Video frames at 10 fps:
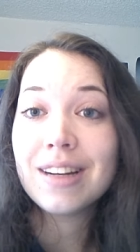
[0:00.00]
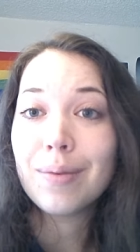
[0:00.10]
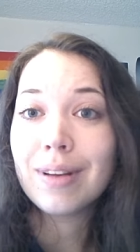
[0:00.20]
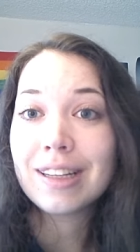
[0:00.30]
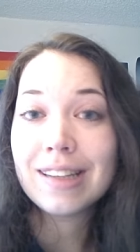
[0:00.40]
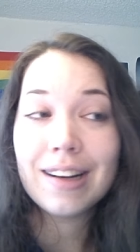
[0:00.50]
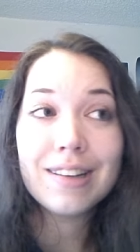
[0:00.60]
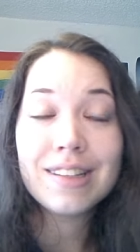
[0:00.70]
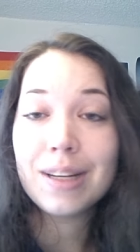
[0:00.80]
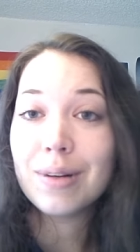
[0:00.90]
I'm excited to
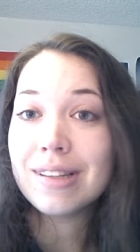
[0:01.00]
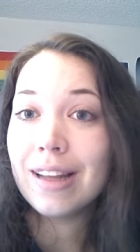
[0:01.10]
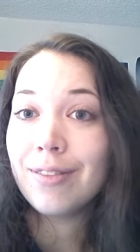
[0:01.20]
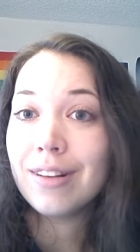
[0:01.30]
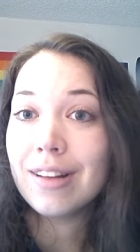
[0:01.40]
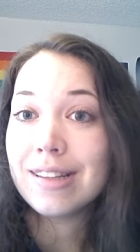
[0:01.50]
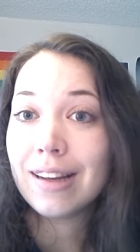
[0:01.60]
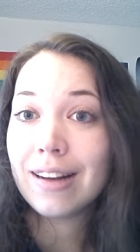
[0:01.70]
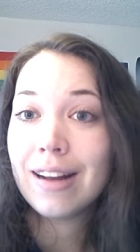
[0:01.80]
see what's left in the second